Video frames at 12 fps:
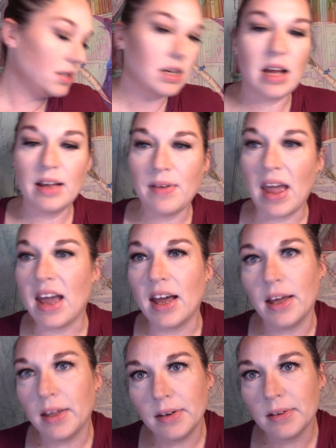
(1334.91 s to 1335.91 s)
I've
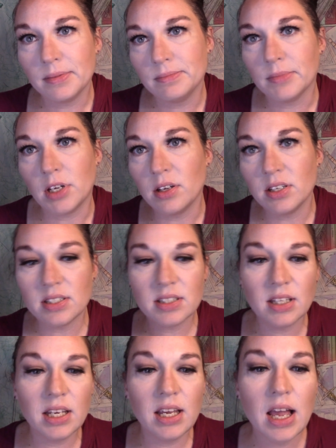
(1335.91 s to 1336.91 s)
had,
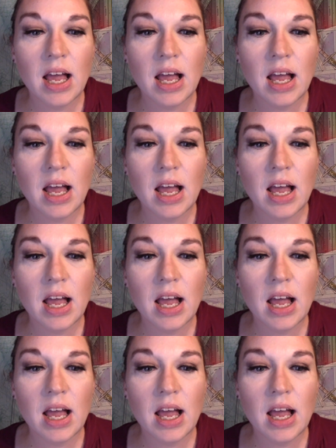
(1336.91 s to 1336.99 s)
honestly.